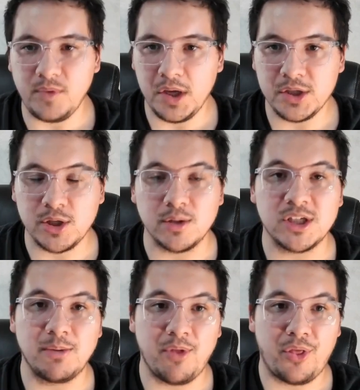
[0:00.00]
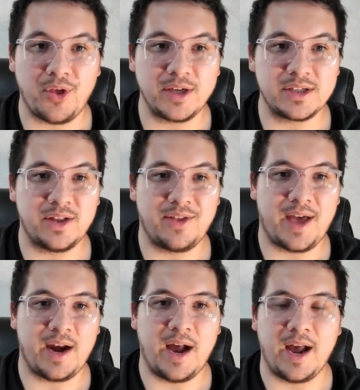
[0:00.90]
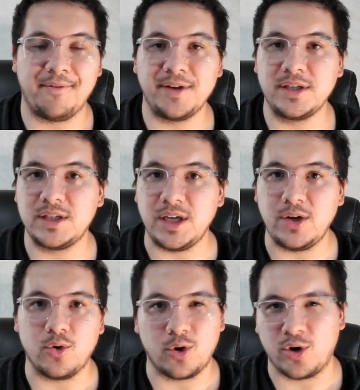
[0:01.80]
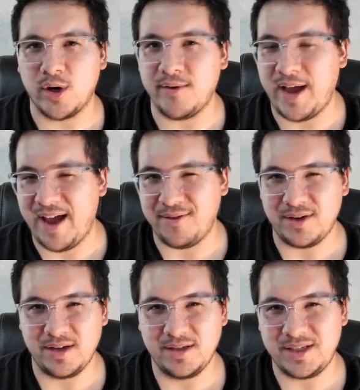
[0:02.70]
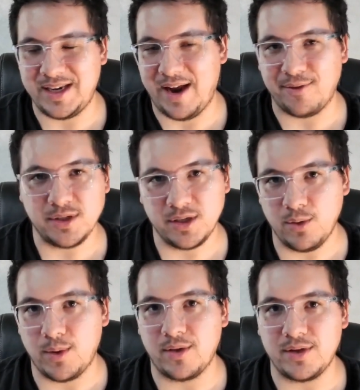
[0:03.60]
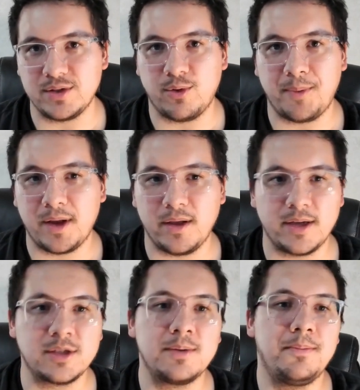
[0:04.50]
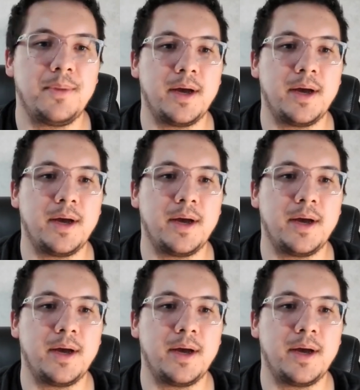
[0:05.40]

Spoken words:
So some of the things that I've seen or heard of, I haven't seen every single one of these with my clients, but